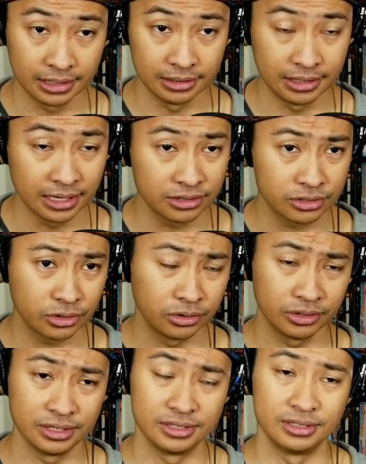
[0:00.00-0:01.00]
Deathstroke
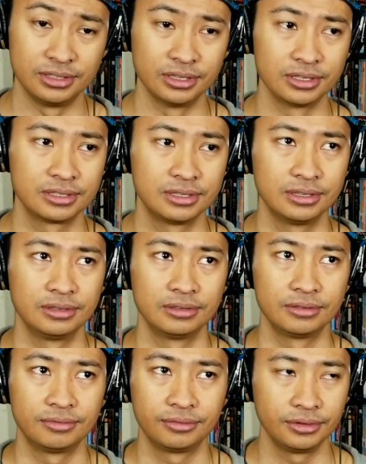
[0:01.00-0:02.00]
is just,
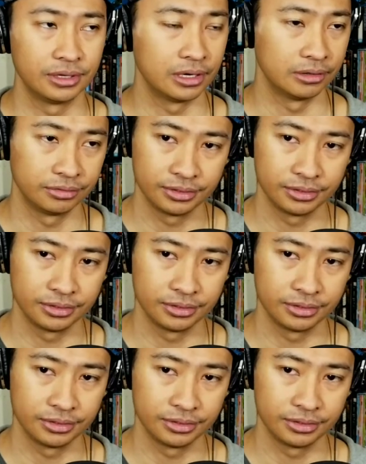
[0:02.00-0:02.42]
yeah,